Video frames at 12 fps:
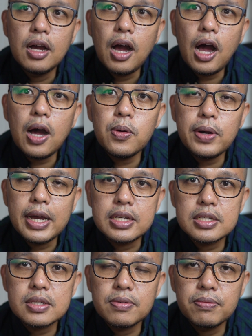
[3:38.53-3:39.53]
How
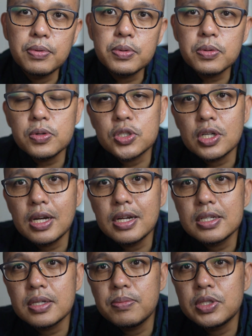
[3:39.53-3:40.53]
has
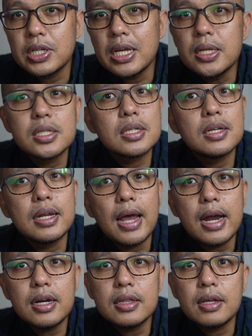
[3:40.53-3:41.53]
photojournalism changed the
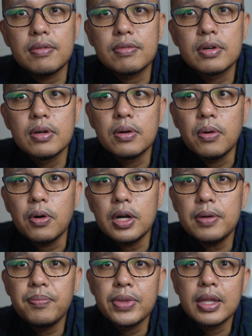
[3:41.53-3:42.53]
narrative
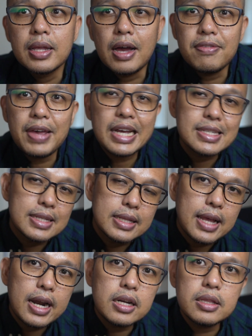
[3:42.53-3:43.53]
or affects the
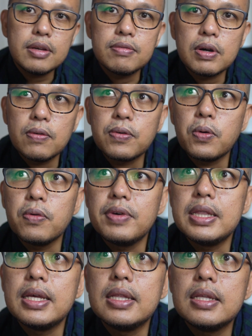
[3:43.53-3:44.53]
narrative of
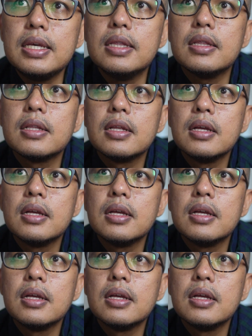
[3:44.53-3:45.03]
COVID-19?